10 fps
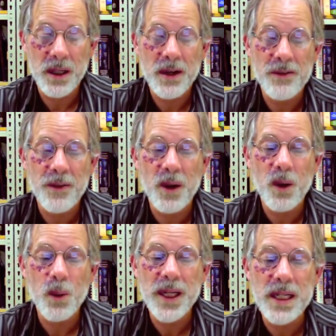for a
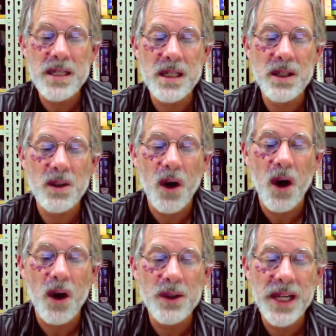witness unto
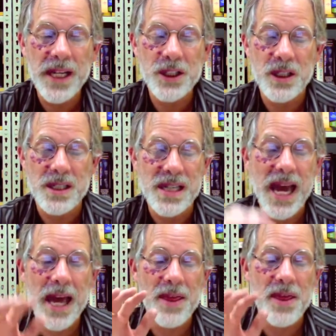all nations,
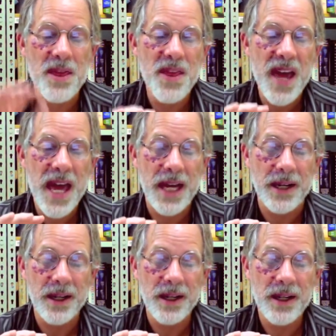and then
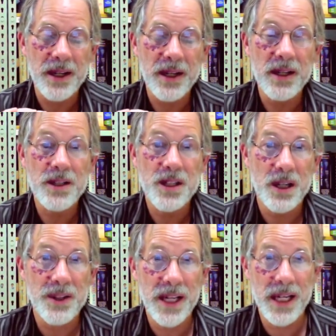shall
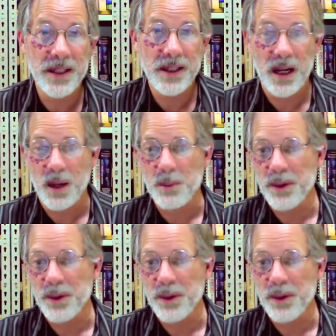the end come.